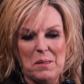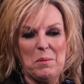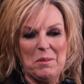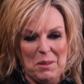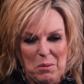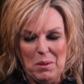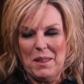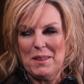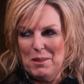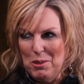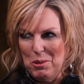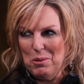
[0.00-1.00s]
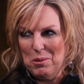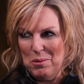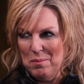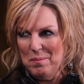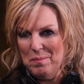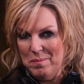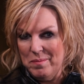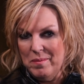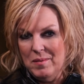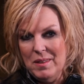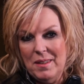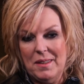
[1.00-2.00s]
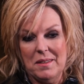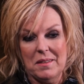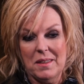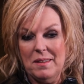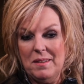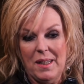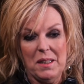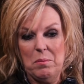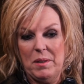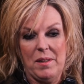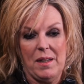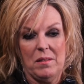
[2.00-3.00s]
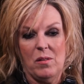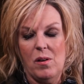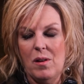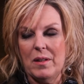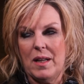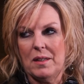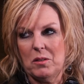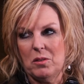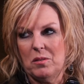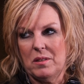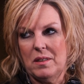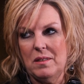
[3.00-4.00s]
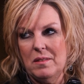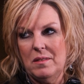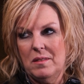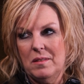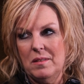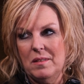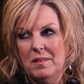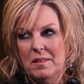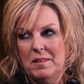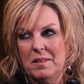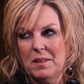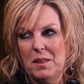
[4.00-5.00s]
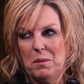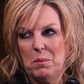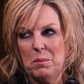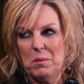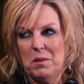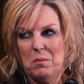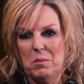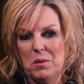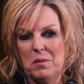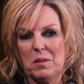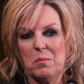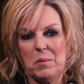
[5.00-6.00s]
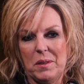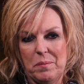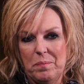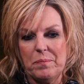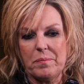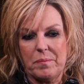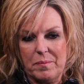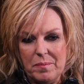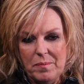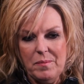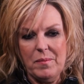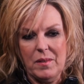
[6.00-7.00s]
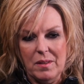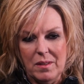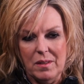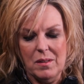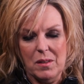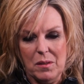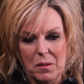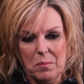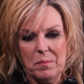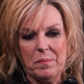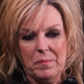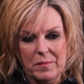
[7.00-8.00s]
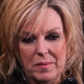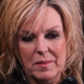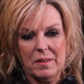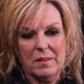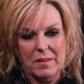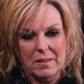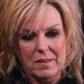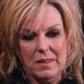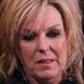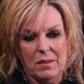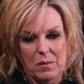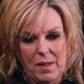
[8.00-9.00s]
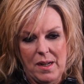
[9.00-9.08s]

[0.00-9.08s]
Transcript: let me see what I can do. Hmm. And it didn't take me that long actually to come up with the music, but um, you